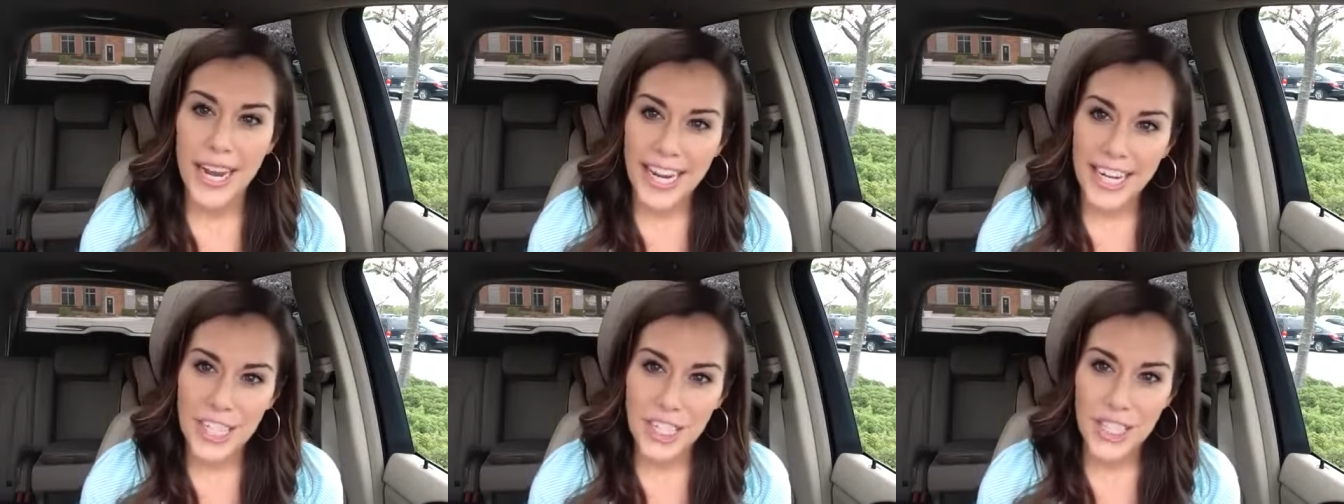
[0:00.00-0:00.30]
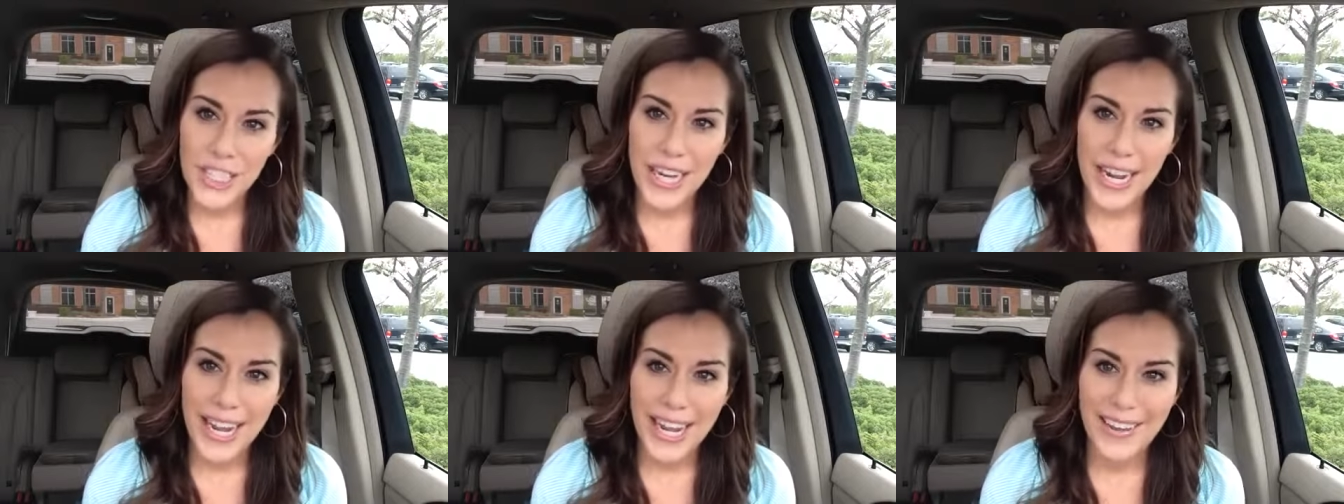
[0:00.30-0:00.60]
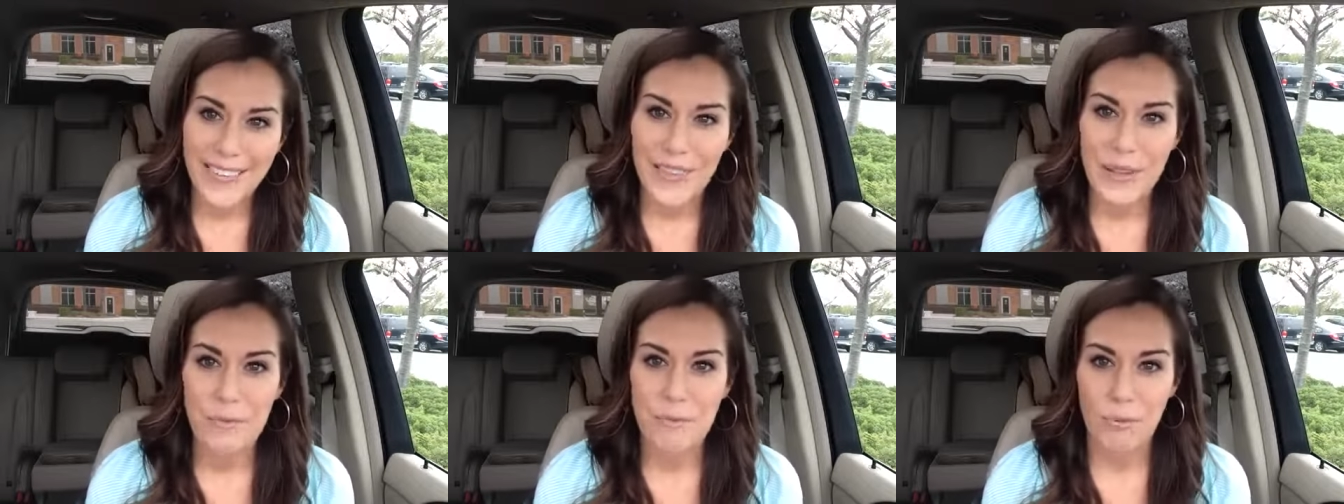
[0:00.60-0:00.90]
agent
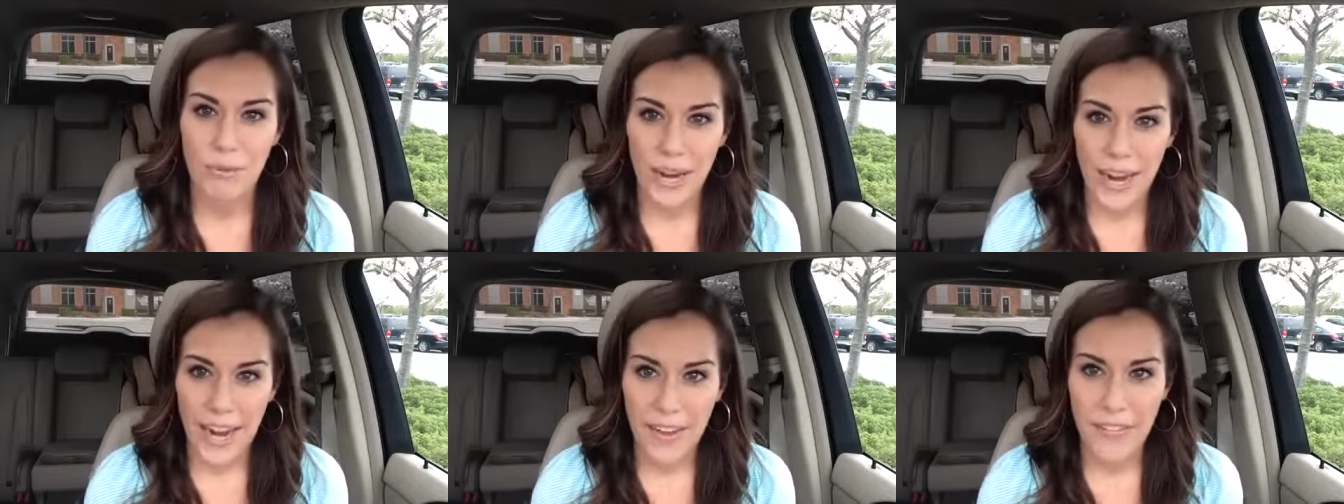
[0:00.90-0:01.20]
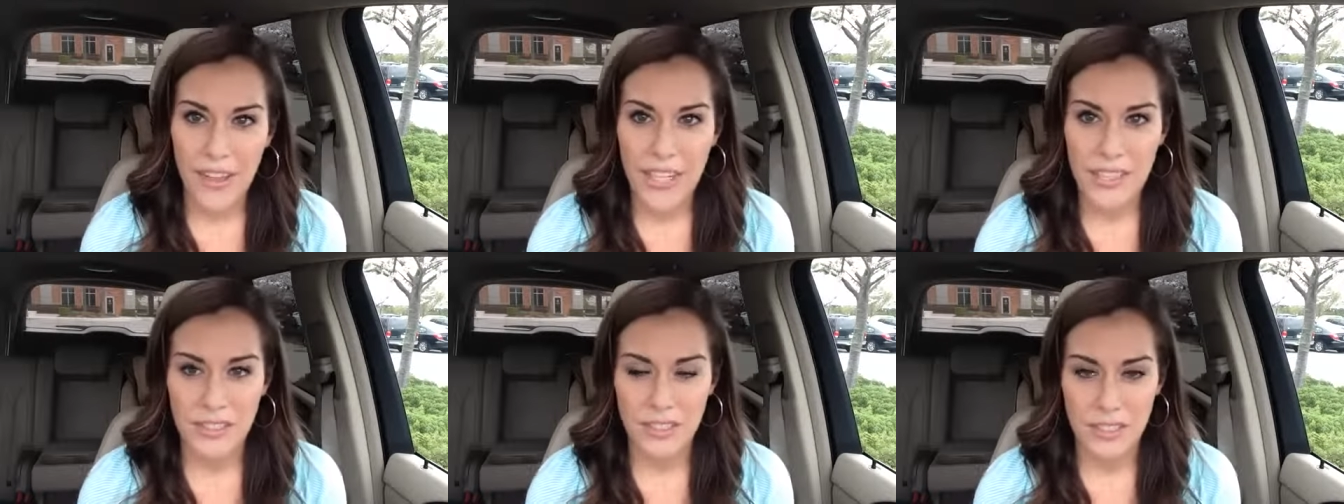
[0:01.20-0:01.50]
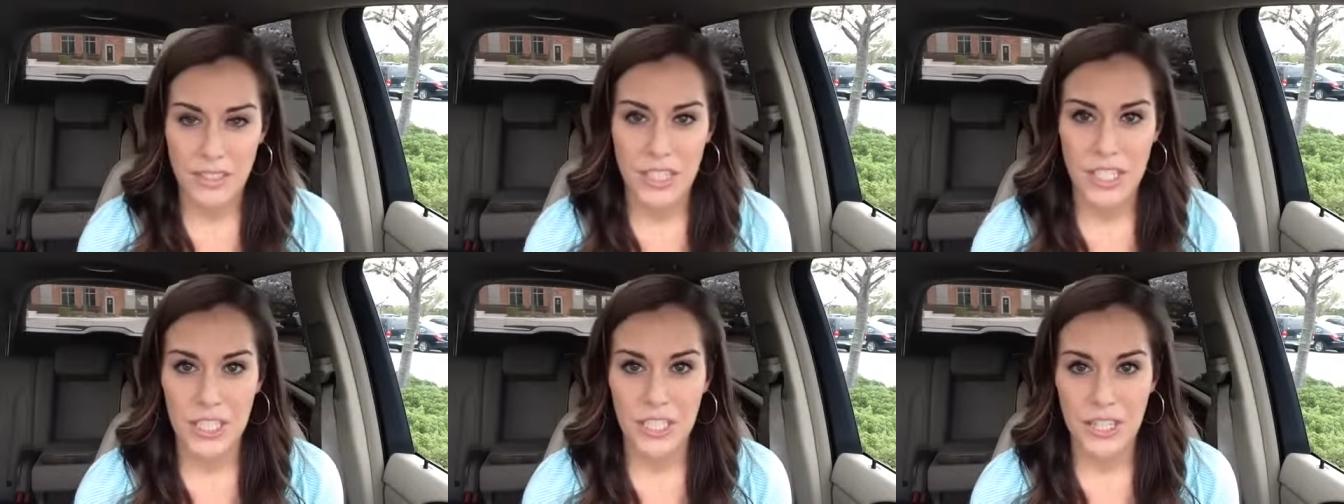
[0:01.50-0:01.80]
and the brand that's
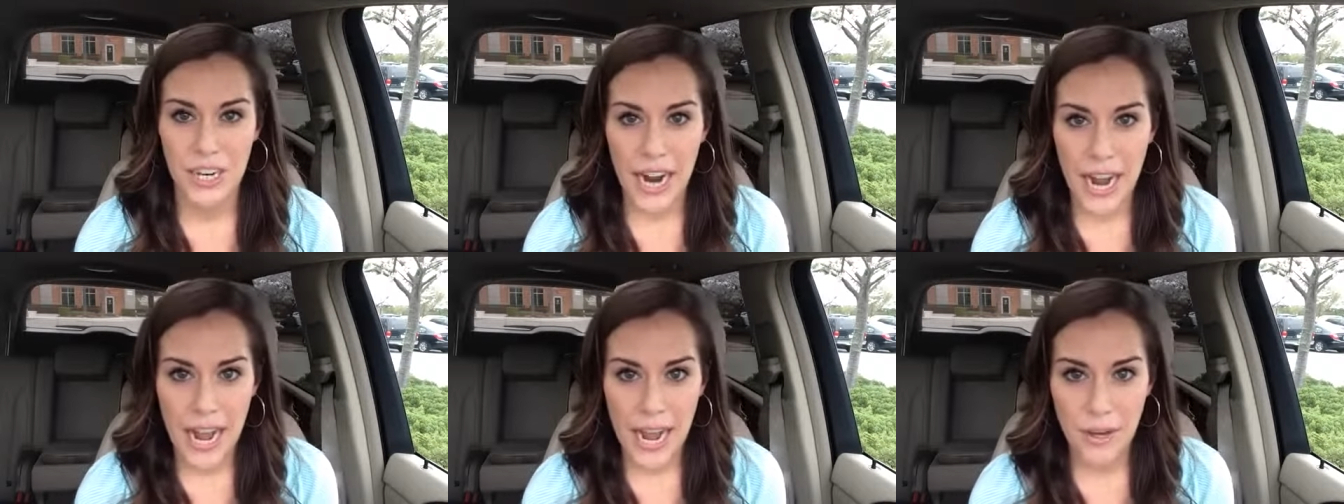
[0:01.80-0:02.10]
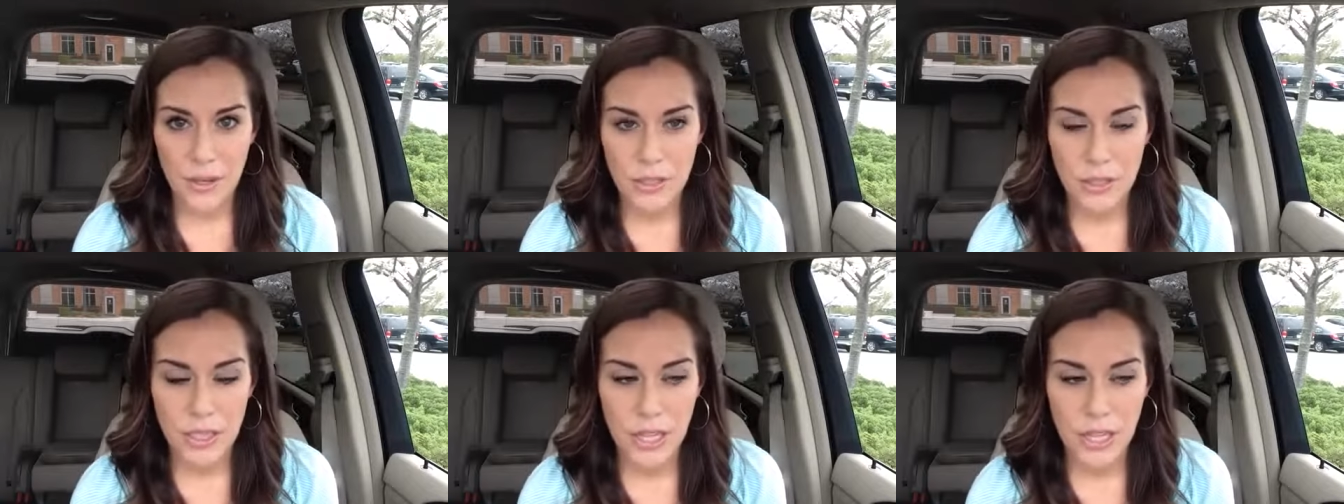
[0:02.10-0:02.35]
listing your house.